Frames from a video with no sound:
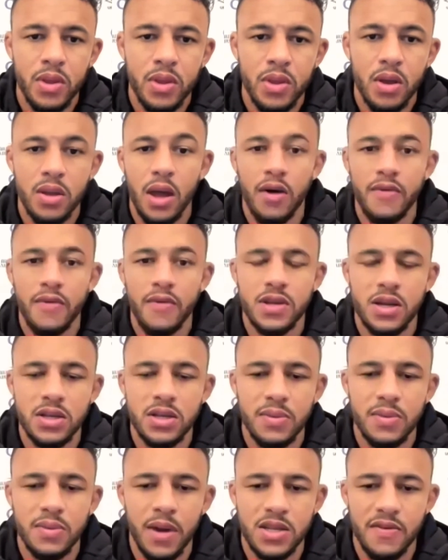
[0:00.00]
Yeah, obviously
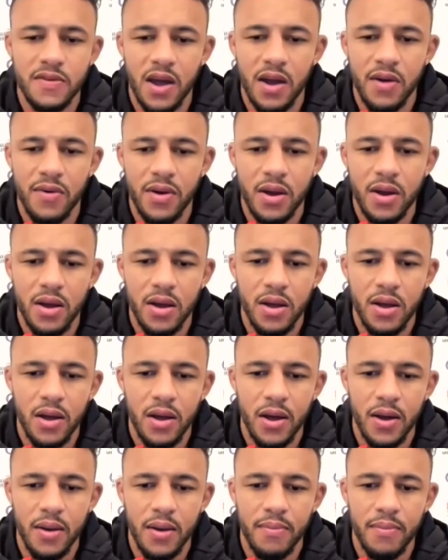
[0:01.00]
it's a massive area.
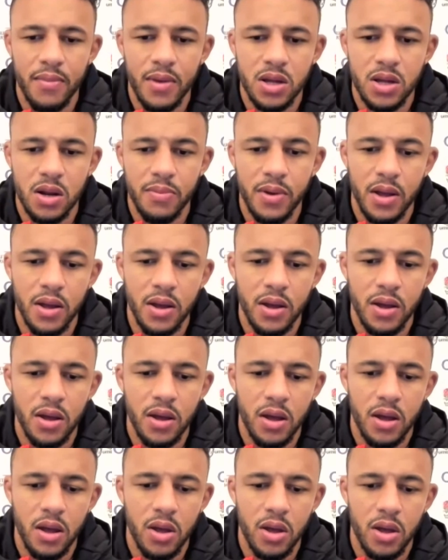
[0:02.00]
It's going to be
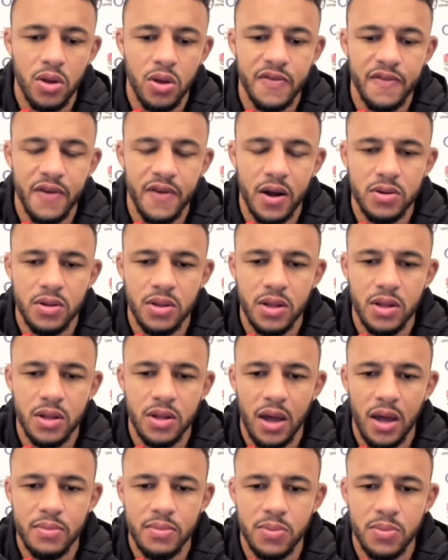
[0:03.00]
a huge factor in the
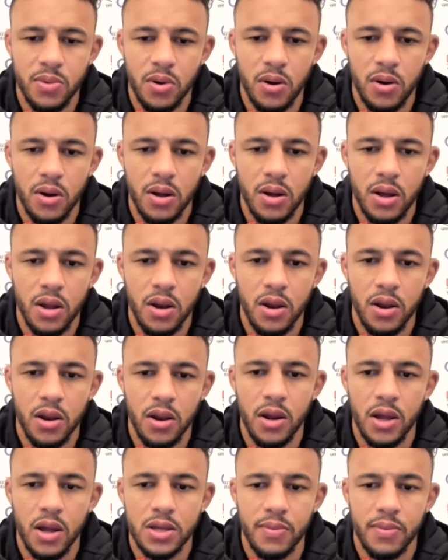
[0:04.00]
game tomorrow,
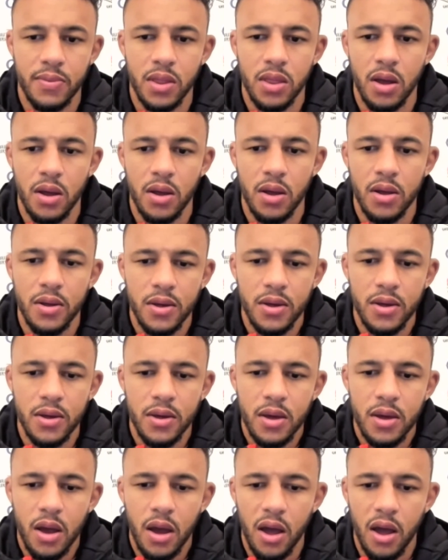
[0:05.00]
and it's something that
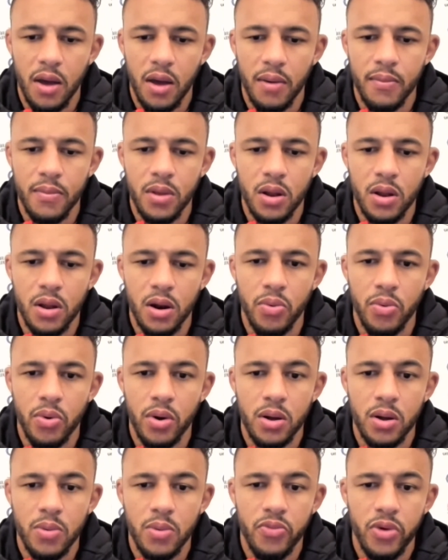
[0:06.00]

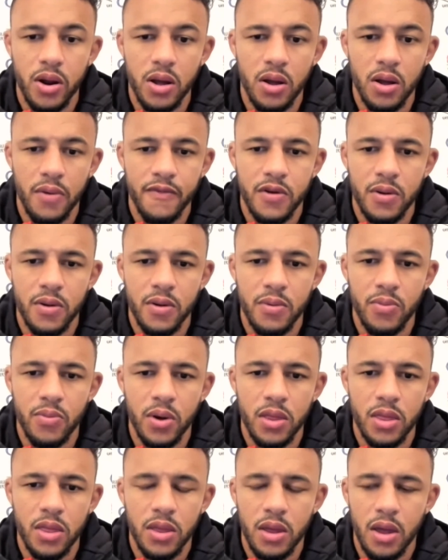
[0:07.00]
we're really confident
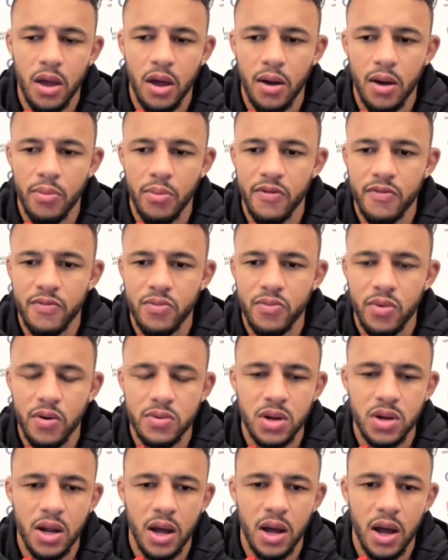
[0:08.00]
with. We
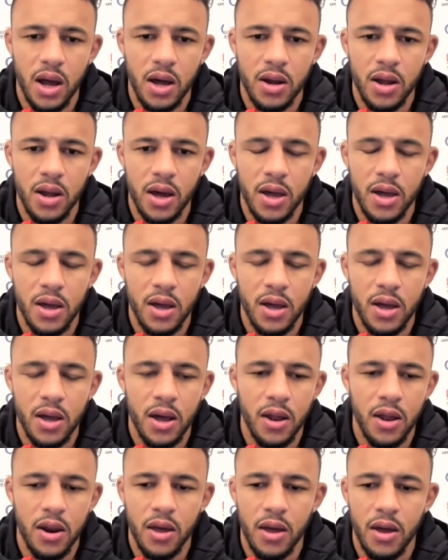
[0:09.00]
train hard at it,
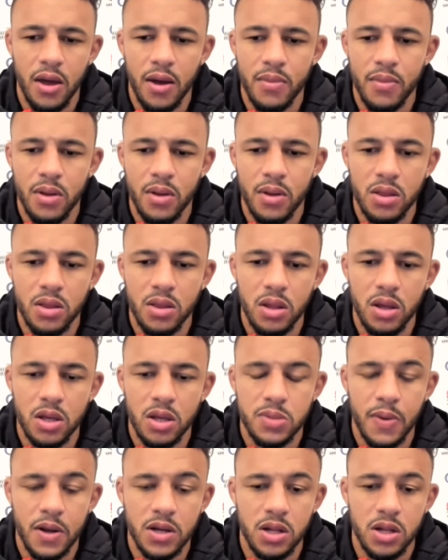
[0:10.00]
and
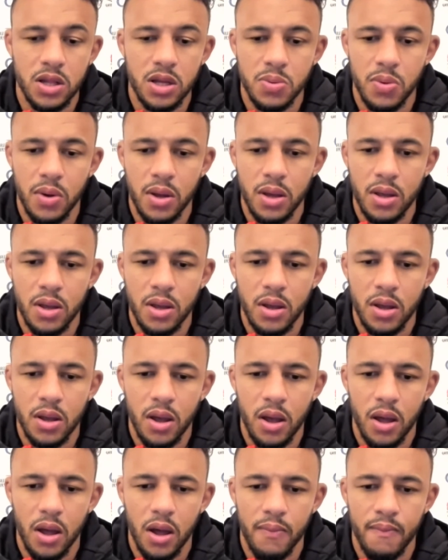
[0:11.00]
especially this week.
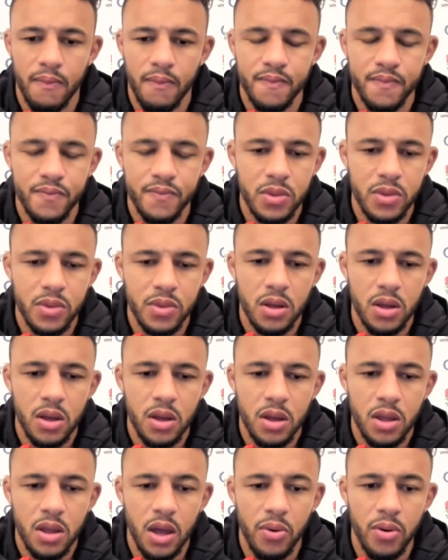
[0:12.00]

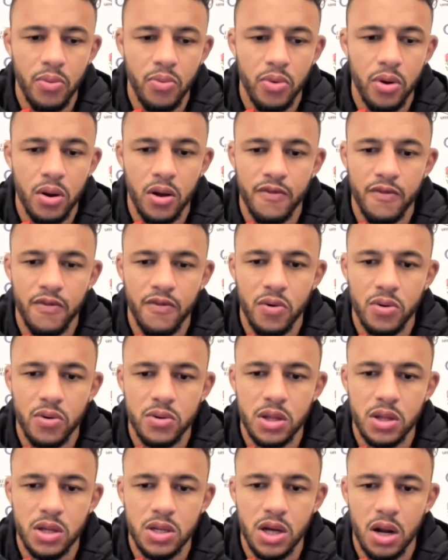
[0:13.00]
We're looking forward to
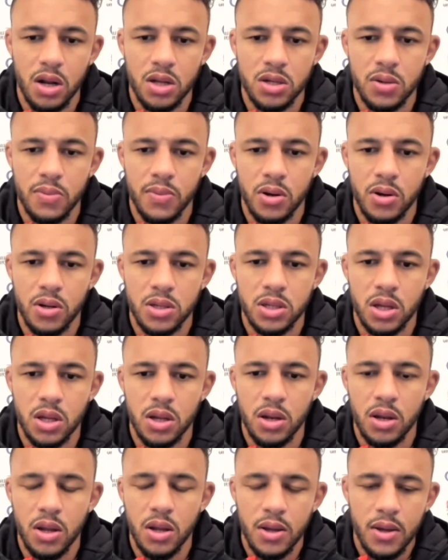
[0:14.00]
the challenge, to be honest.
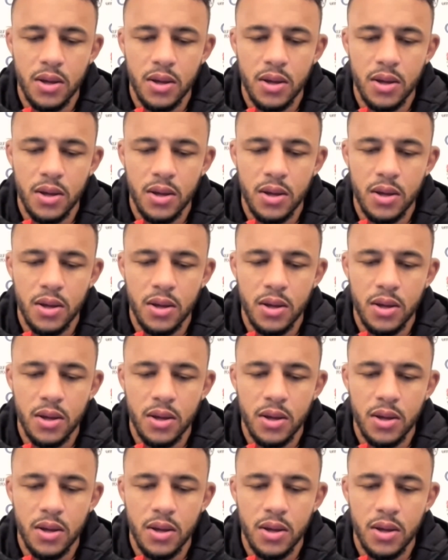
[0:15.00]
And